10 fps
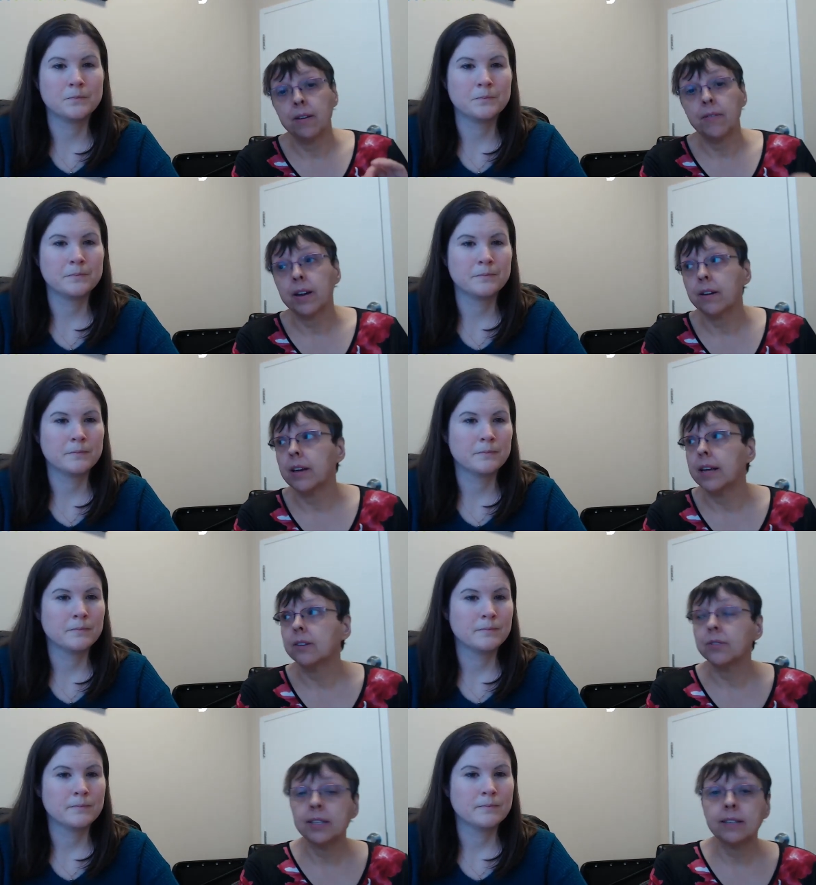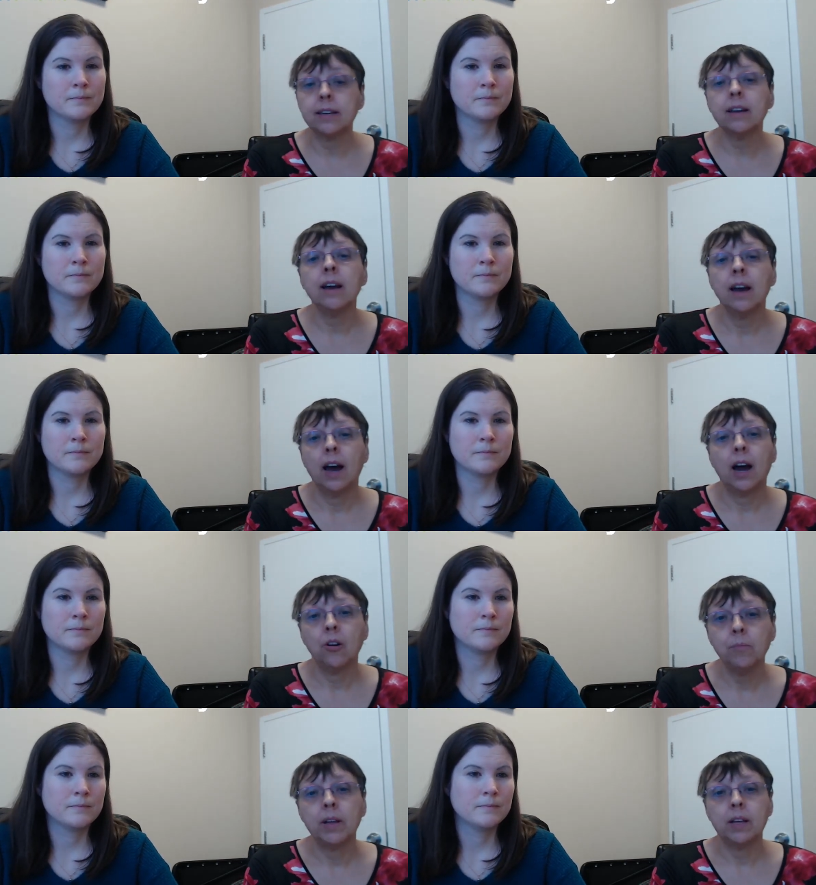Speaker 1: very interesting how
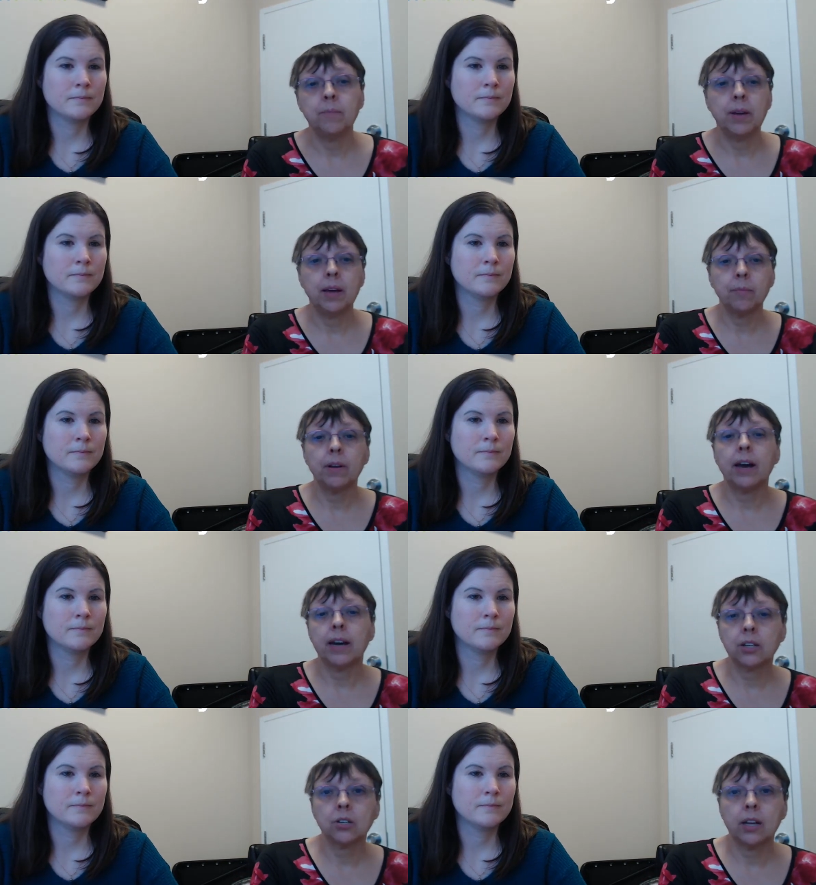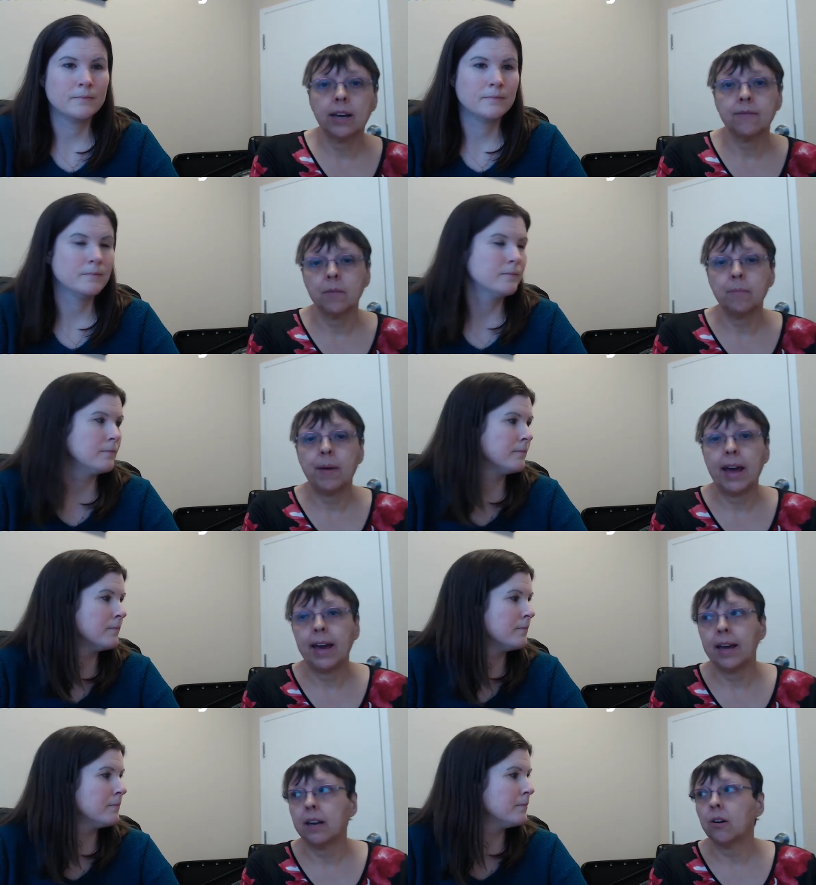many people actually have a bad
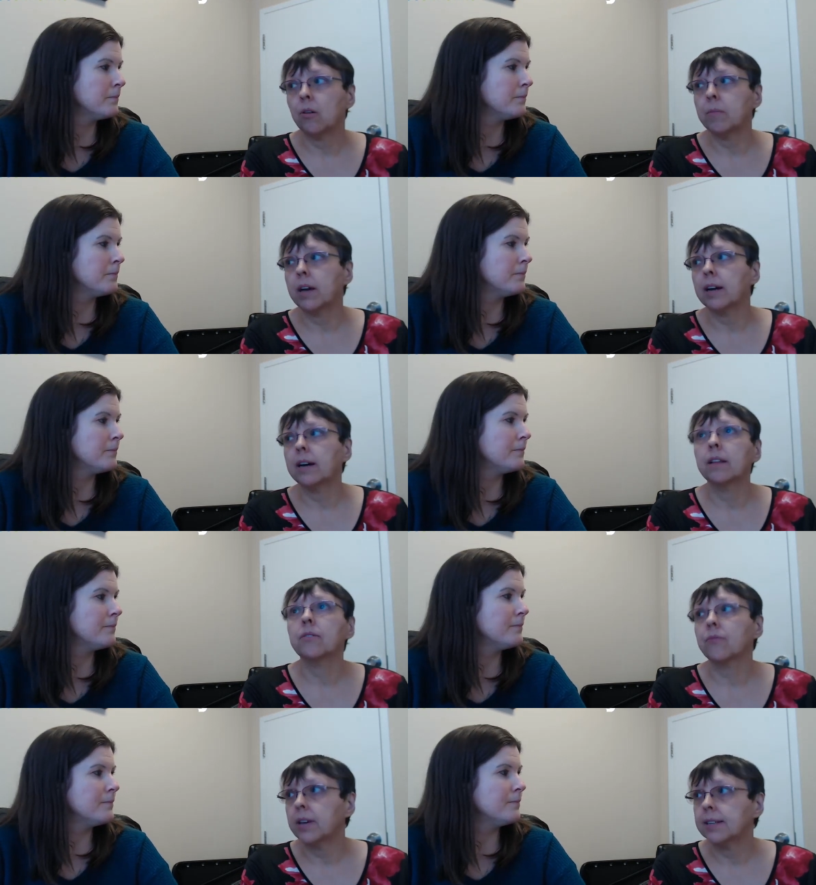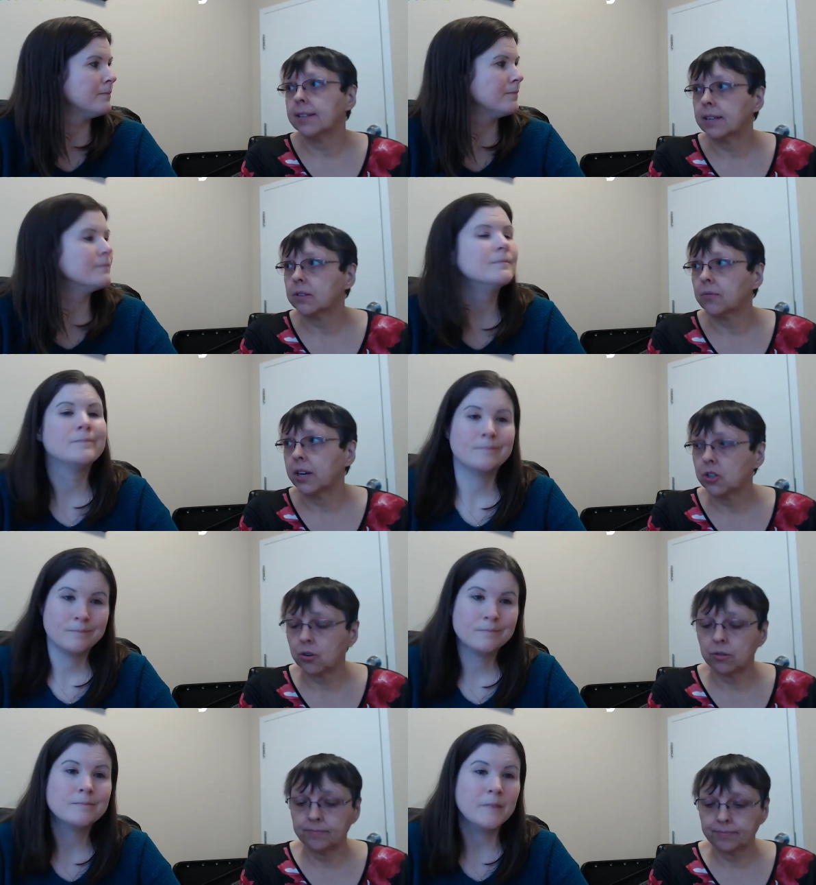omega three six ratio.
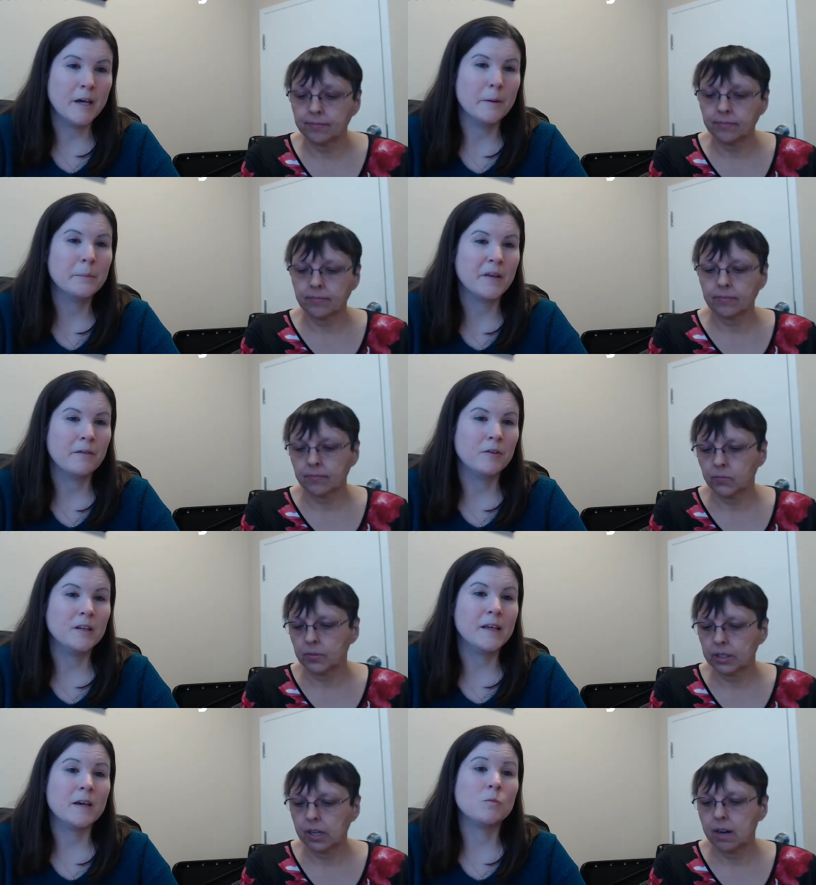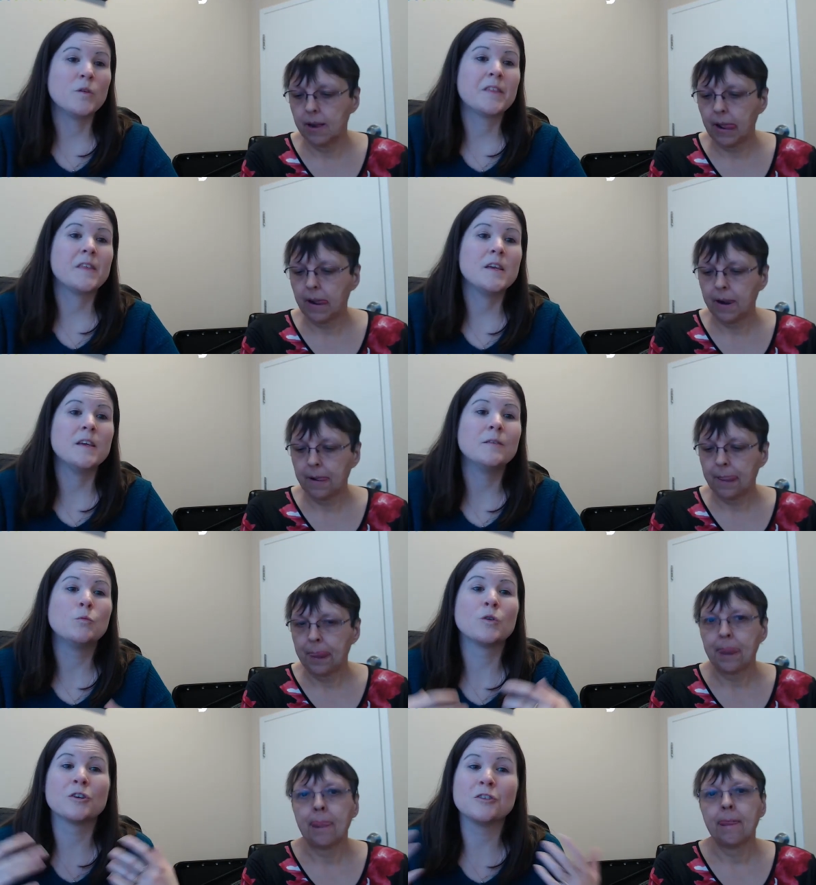
Speaker 2: Yeah, definitely. And with the
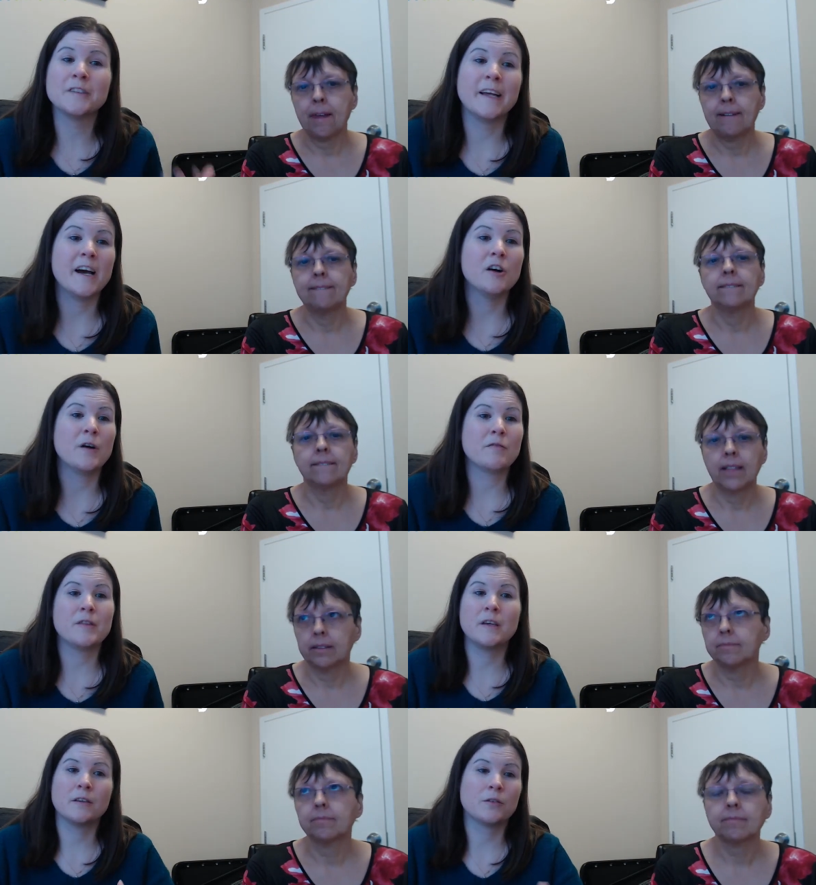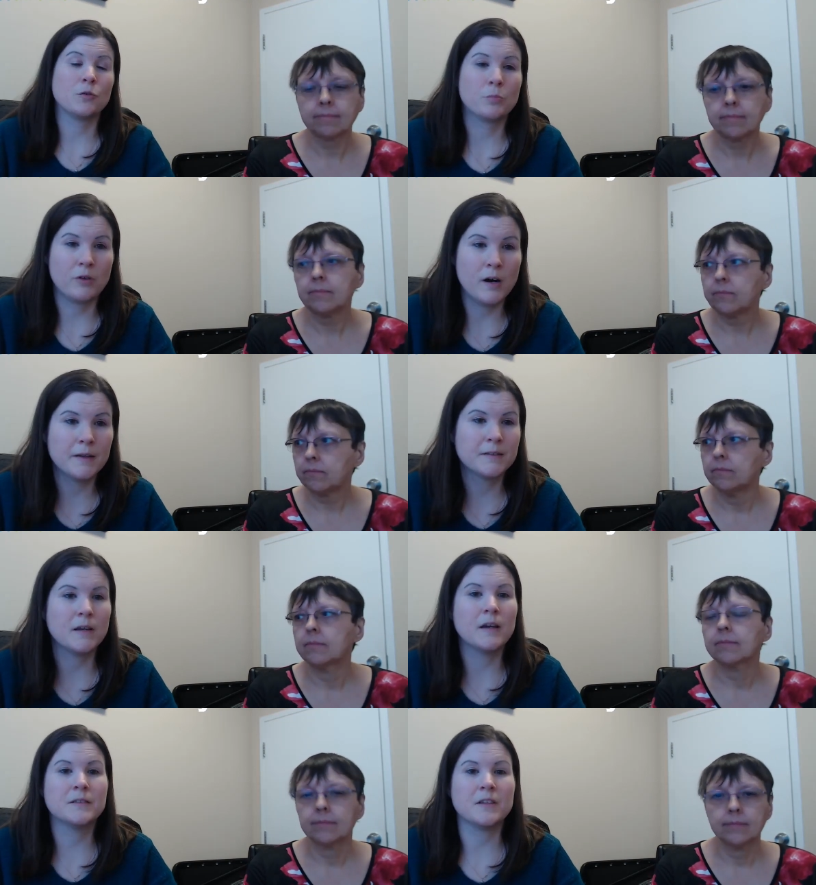world now, everything is so
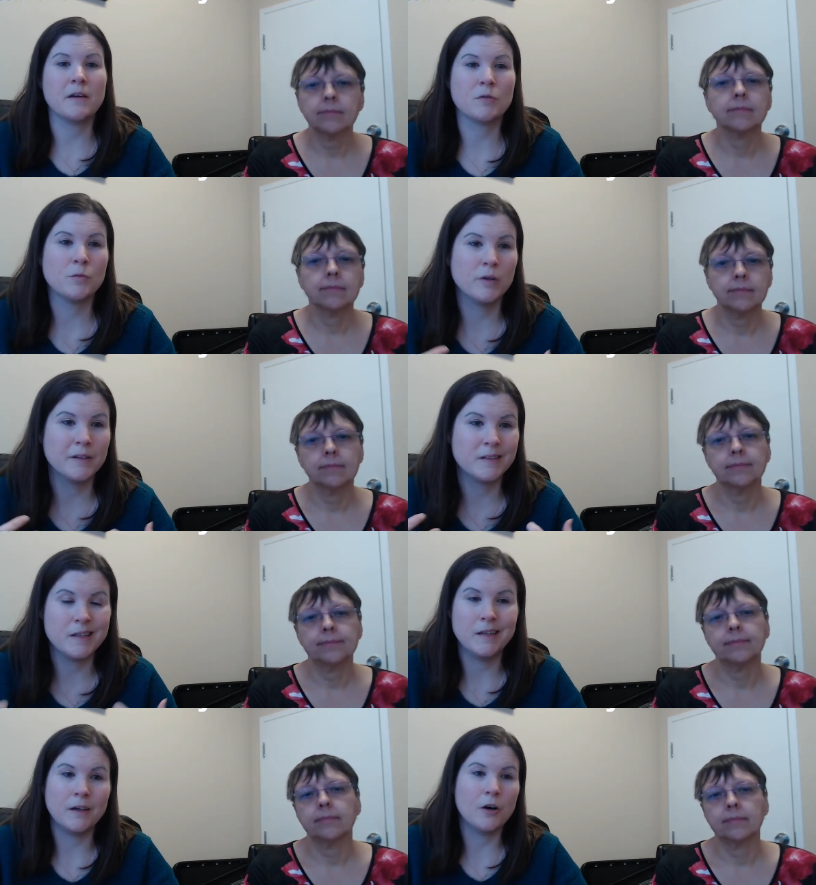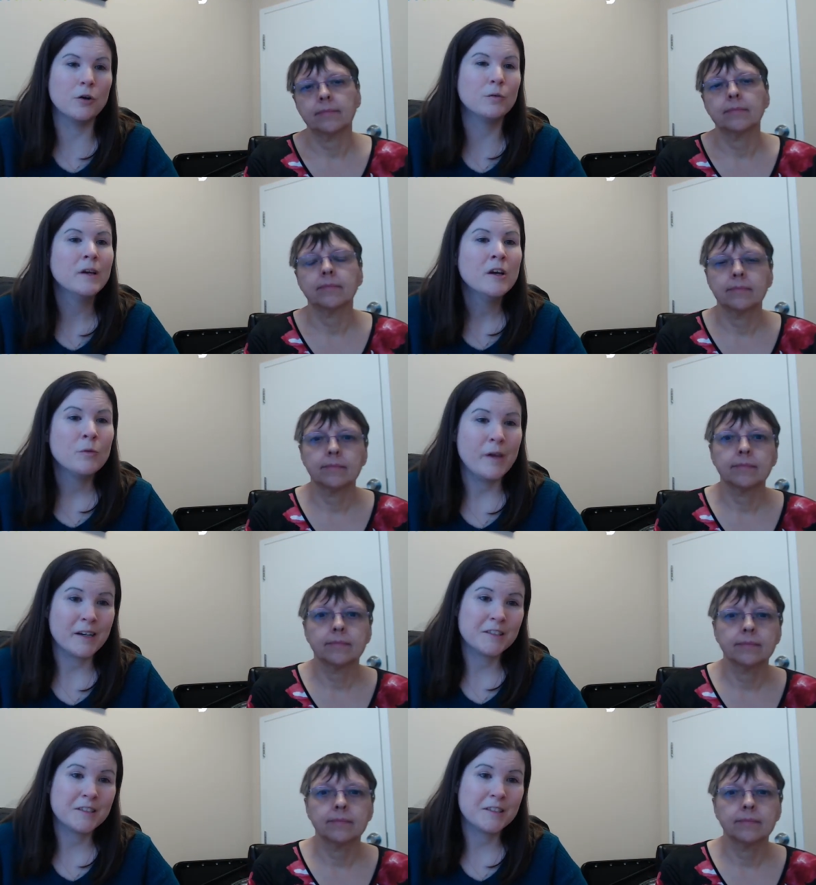processed, everyone is eating oat. We actually